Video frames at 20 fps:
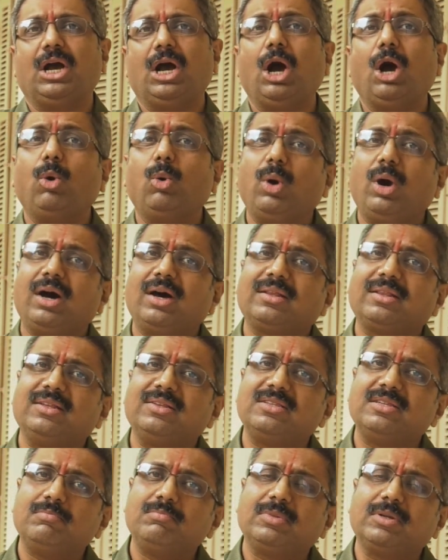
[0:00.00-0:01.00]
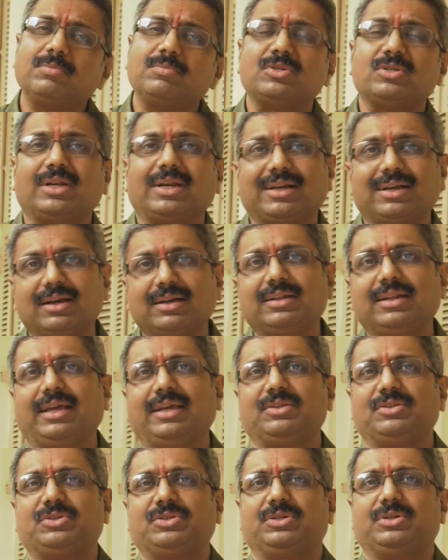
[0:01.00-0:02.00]
how are the symptoms
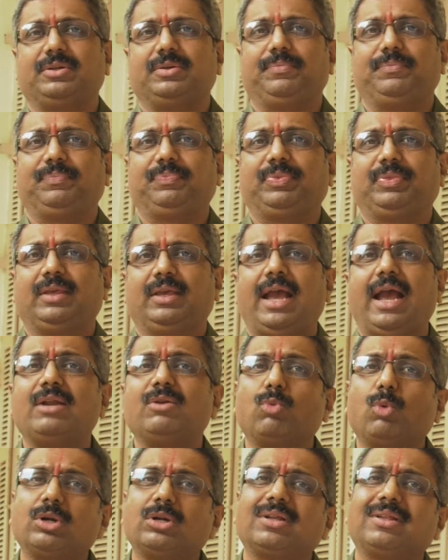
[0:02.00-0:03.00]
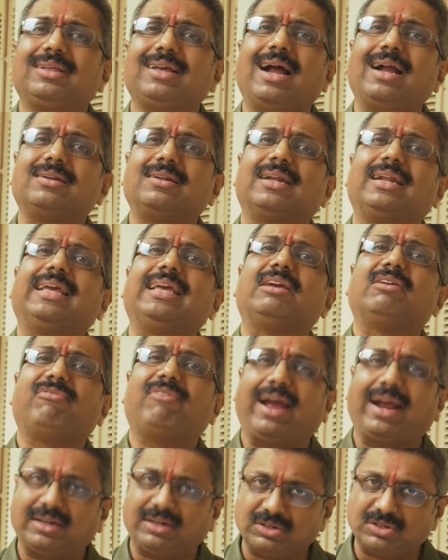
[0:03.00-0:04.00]
recognized and what are the underlying
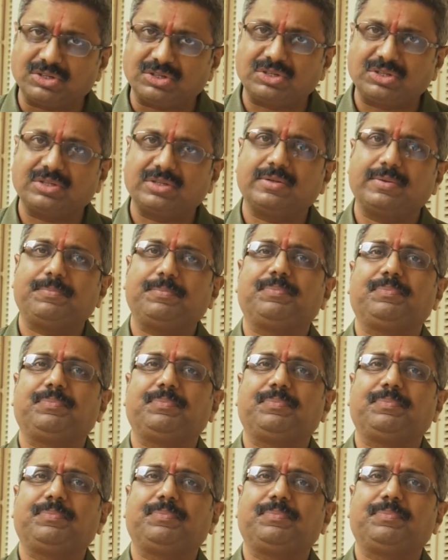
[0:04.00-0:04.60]
factors.